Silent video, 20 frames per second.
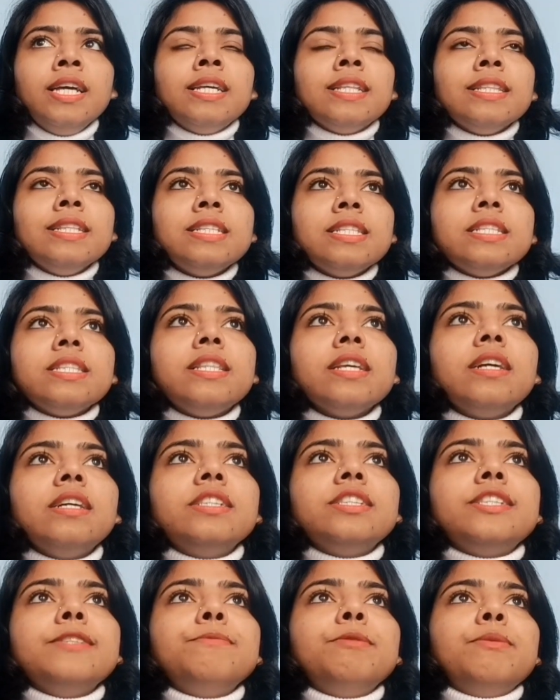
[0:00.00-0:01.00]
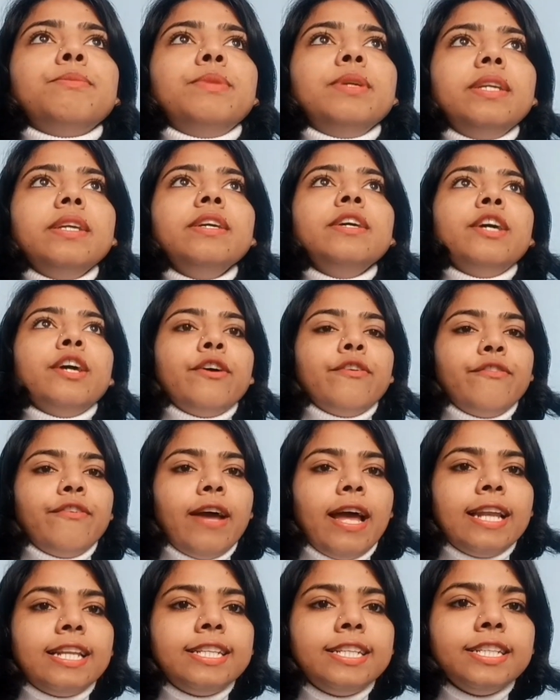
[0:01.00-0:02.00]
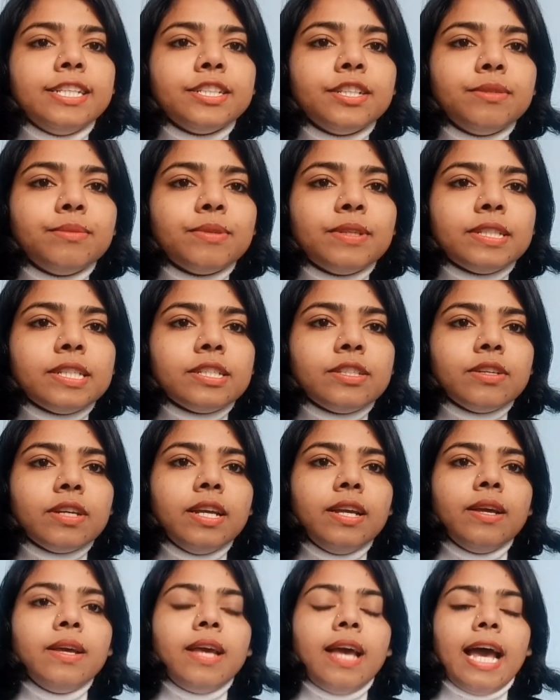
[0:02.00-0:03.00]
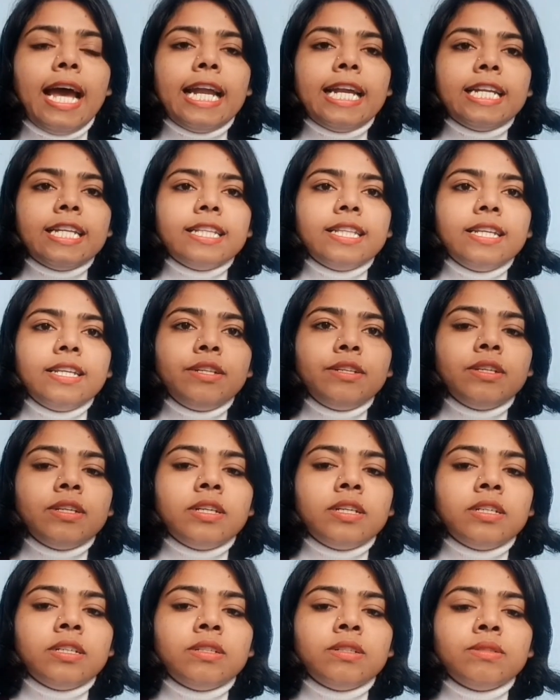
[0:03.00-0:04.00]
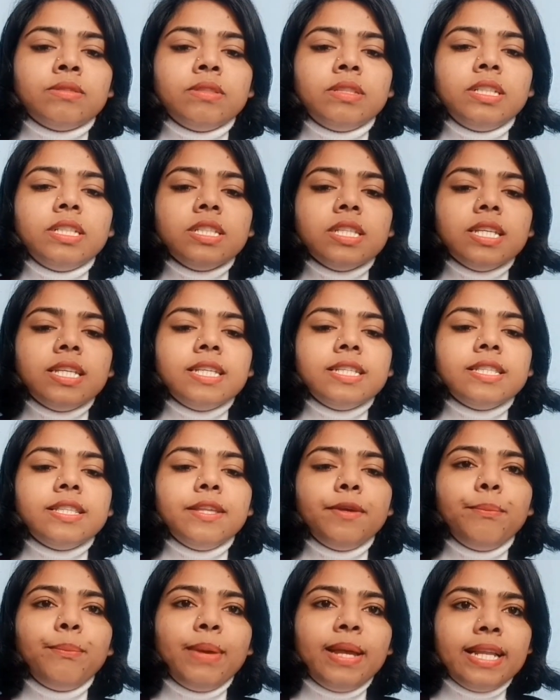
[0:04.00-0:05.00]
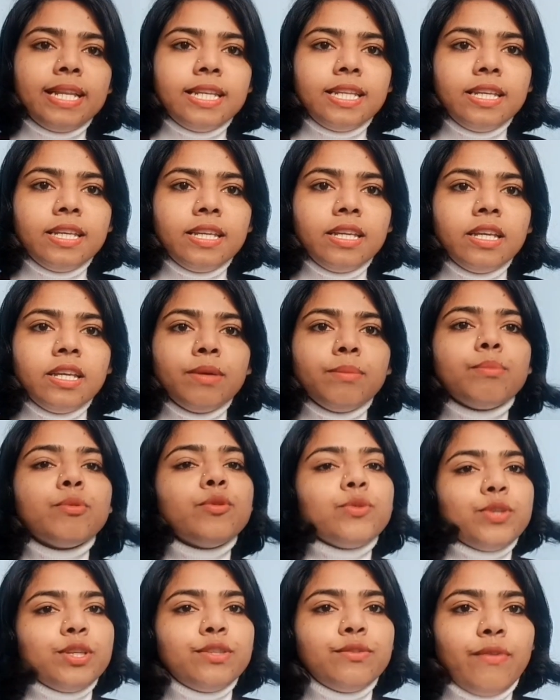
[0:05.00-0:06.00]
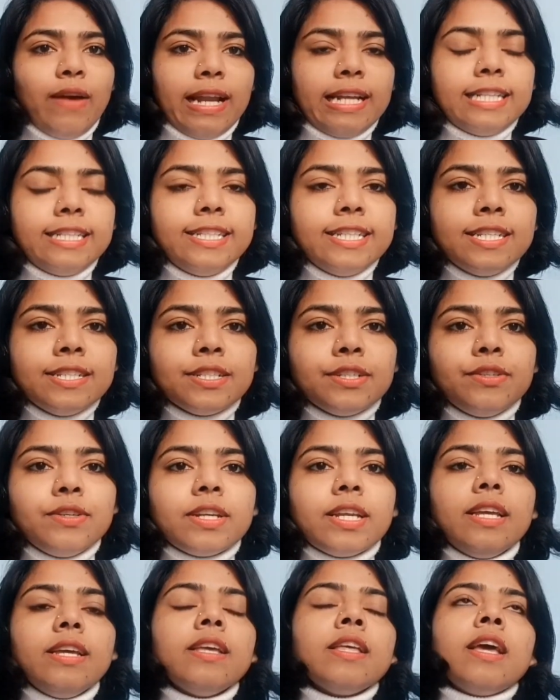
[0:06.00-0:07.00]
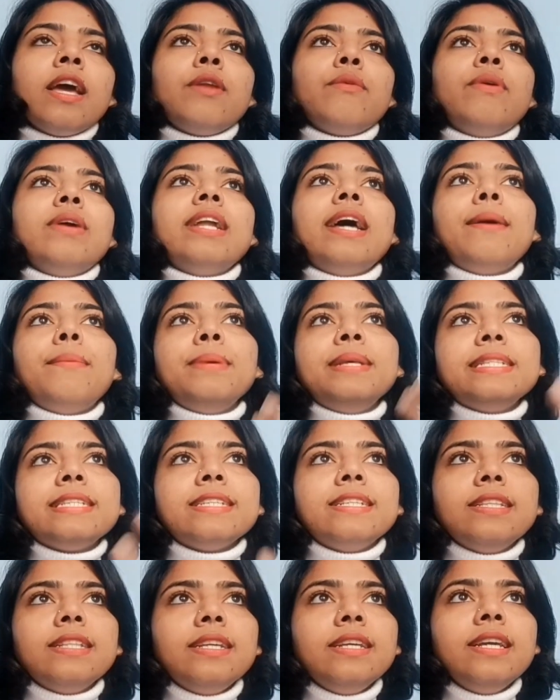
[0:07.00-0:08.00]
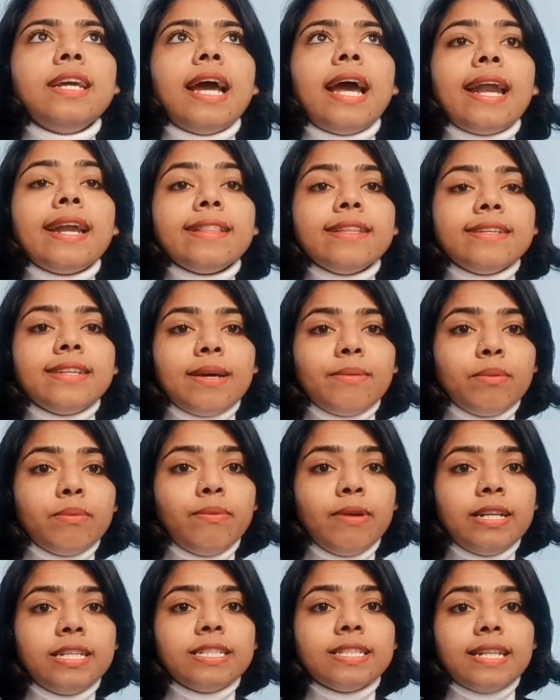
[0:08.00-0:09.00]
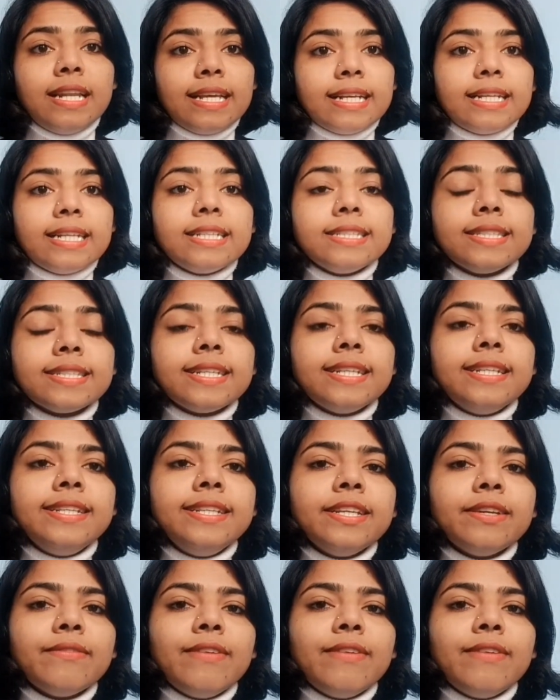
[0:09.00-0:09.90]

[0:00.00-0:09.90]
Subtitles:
This is the concept of the validation process. Okay, and then this is the mainly process validation. Okay, and what happens in the another type of validation, like this cleaning